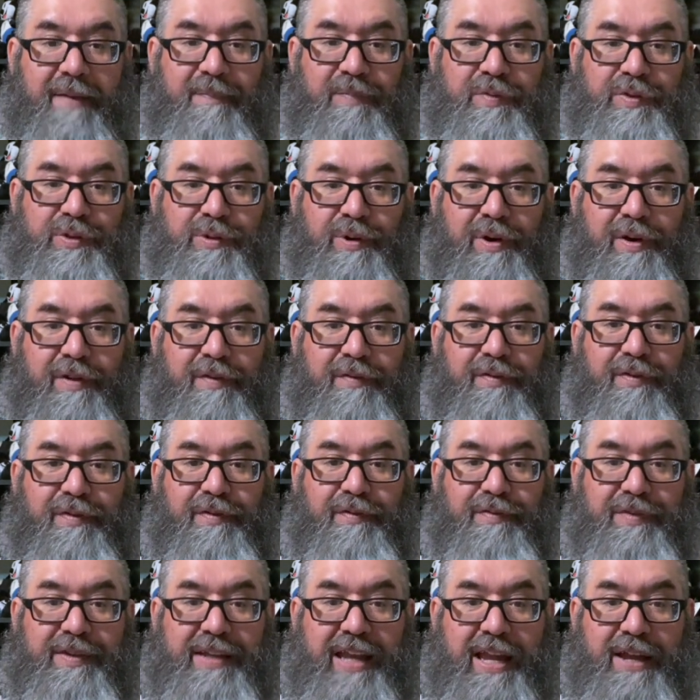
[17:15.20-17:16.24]
sort of
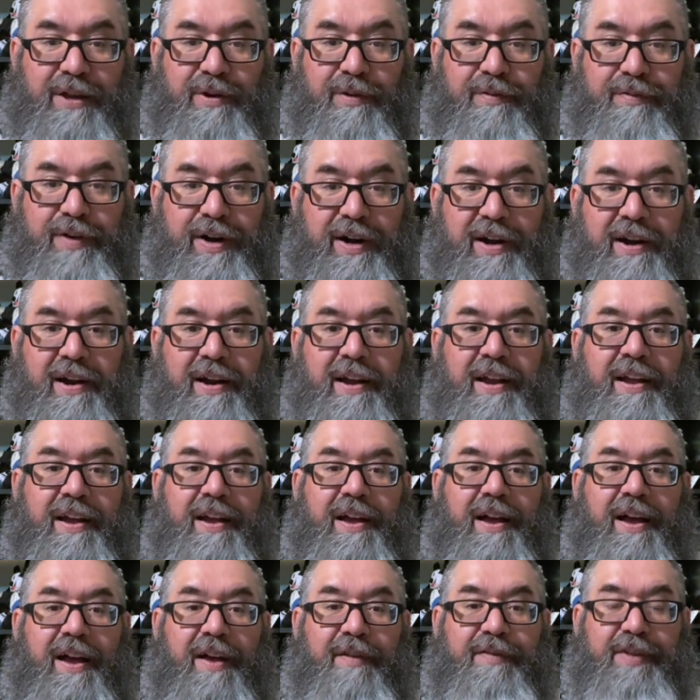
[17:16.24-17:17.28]
takeover
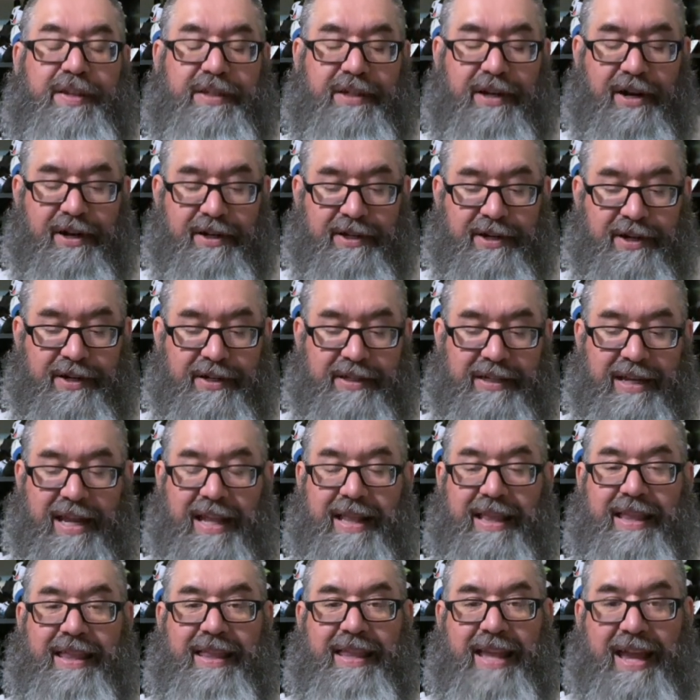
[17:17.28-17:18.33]
of his characters,
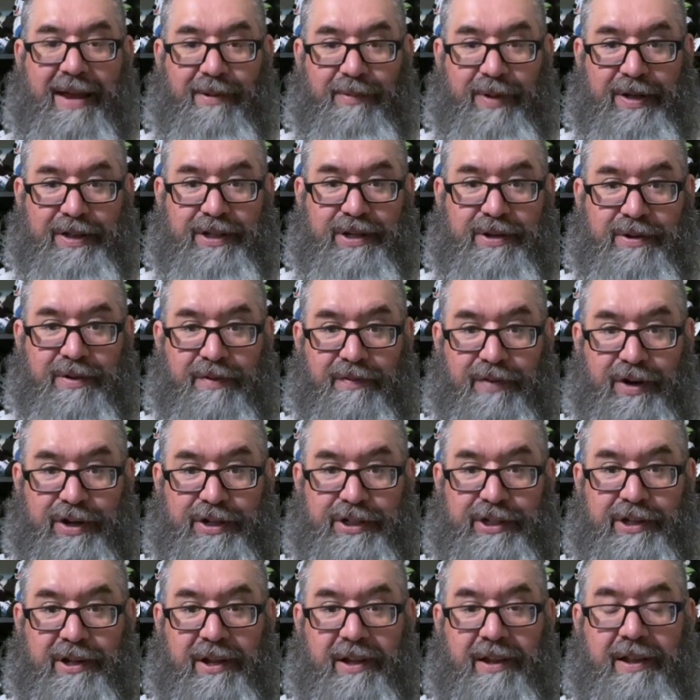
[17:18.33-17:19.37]
and that went to
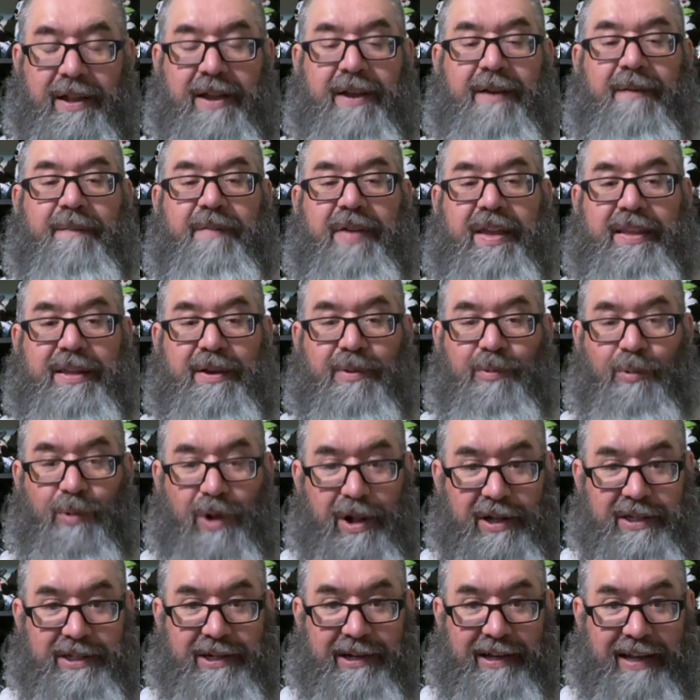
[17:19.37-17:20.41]
Universal. And then
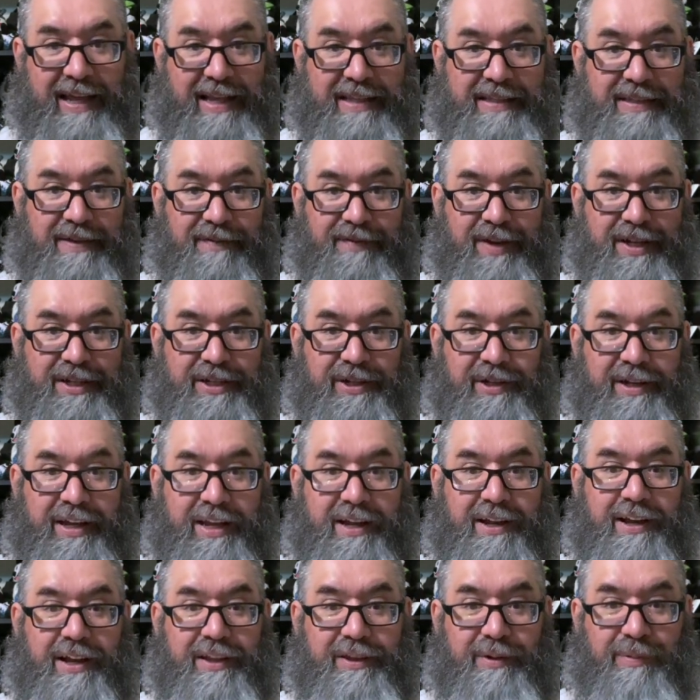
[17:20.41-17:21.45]
Walter Lantz eventually
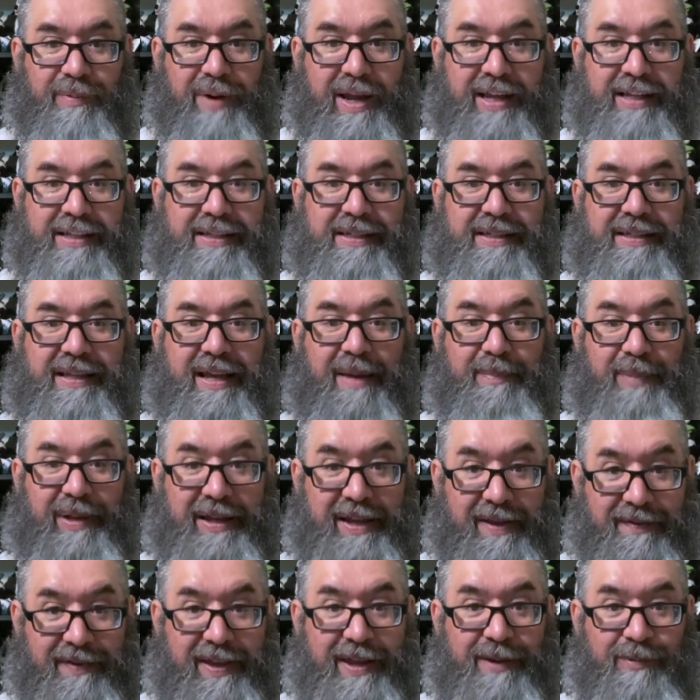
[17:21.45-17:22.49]
got the rights. I
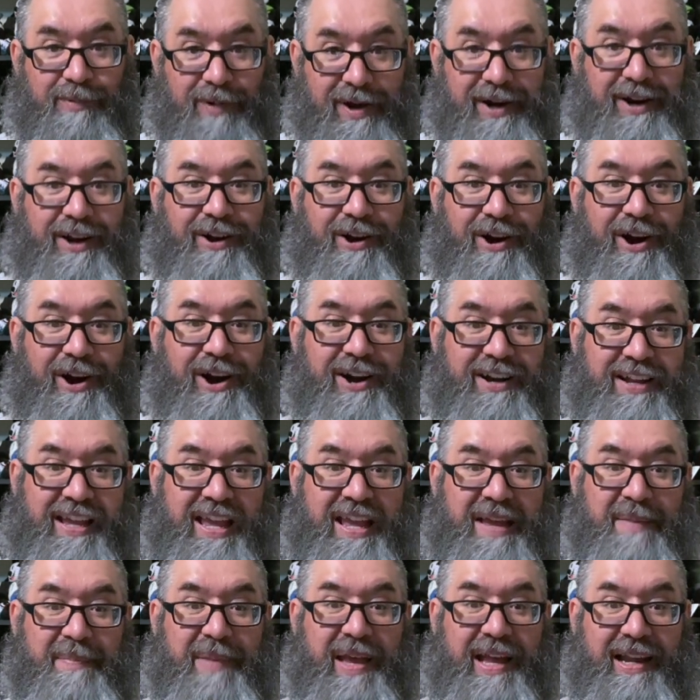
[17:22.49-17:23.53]
believe he won a card
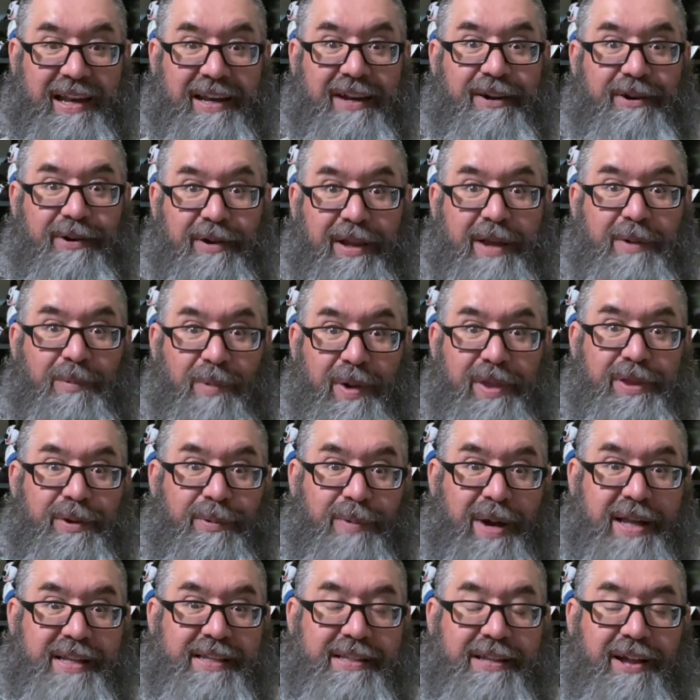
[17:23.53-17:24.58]
game and literally won the
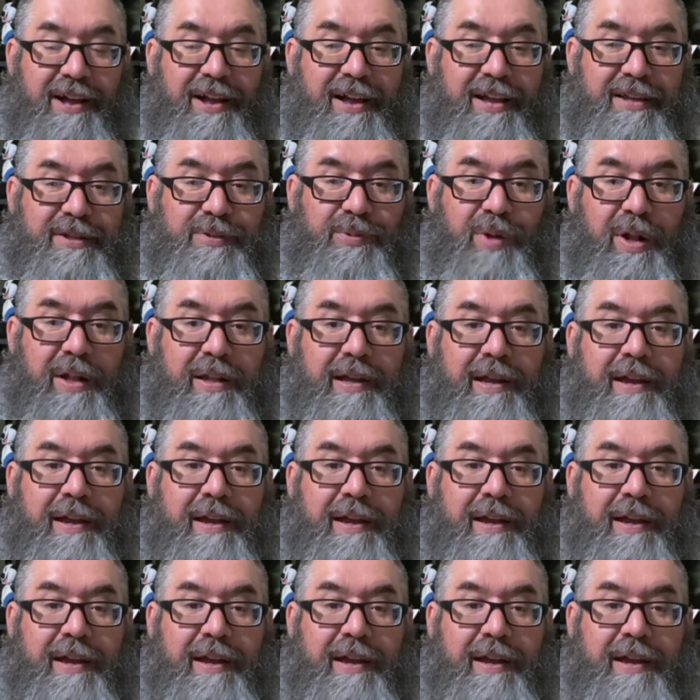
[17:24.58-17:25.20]
rights to Oswald.